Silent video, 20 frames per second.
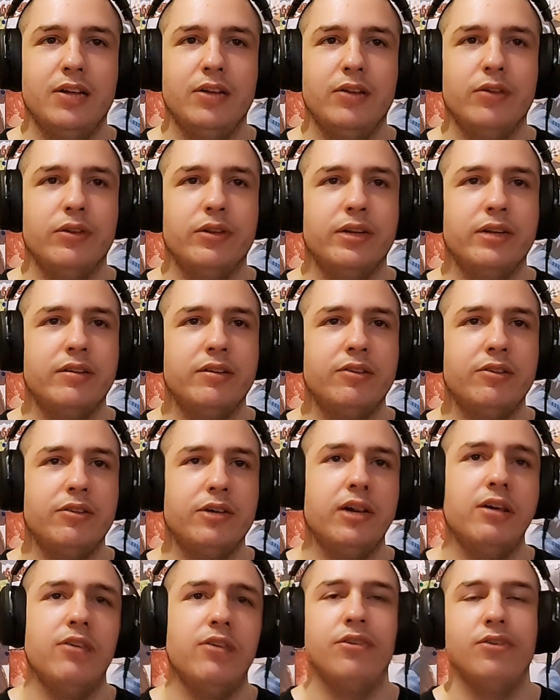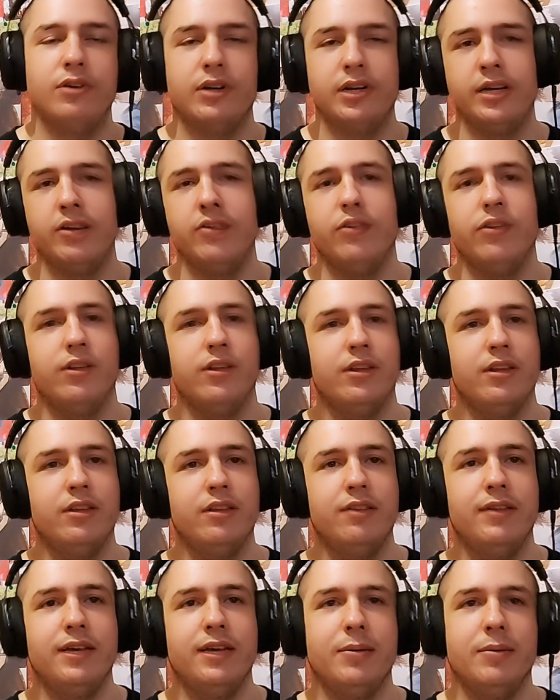all that as a young age.
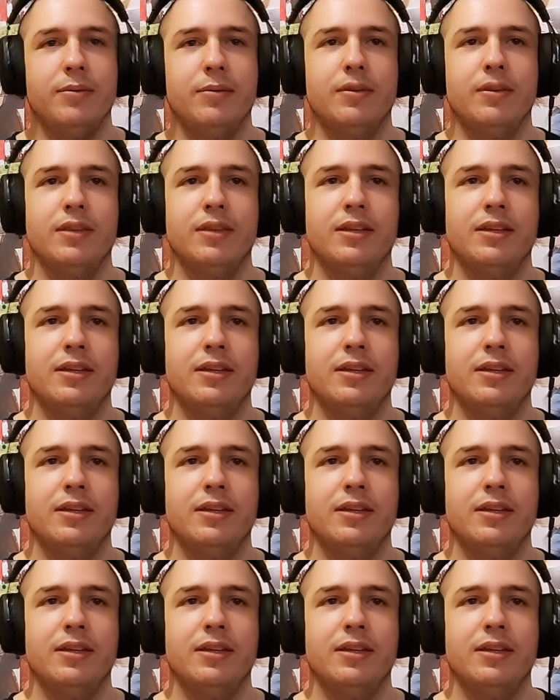Damn.